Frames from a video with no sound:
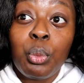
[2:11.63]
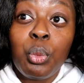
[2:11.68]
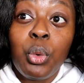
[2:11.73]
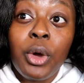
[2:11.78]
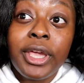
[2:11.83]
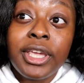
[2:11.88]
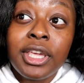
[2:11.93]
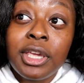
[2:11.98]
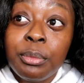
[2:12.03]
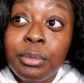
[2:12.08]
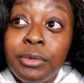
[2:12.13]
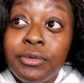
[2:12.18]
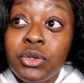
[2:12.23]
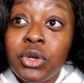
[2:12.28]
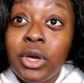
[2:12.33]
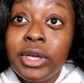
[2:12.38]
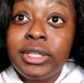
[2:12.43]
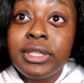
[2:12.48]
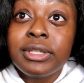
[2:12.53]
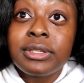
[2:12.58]
working with
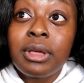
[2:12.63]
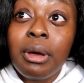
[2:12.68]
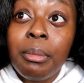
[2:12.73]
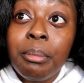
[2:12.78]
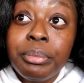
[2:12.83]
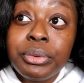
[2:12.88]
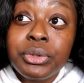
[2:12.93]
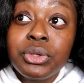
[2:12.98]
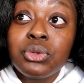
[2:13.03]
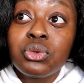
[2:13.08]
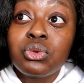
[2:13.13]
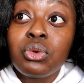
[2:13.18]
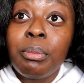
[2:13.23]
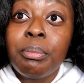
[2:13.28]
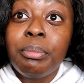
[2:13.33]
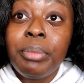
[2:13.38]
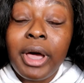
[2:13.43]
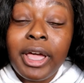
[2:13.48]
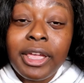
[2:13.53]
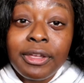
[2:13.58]
chinese companies
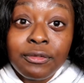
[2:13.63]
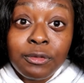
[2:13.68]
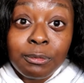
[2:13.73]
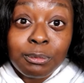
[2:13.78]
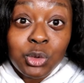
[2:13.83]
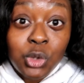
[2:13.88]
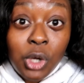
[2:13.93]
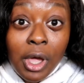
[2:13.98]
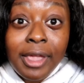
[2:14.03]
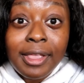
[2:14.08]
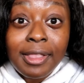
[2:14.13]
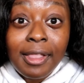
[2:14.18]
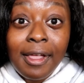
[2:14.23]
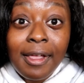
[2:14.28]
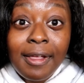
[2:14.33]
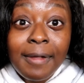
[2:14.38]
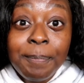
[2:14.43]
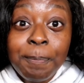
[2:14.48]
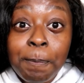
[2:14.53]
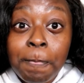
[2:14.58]
stop buying from
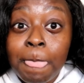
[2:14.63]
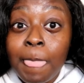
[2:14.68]
china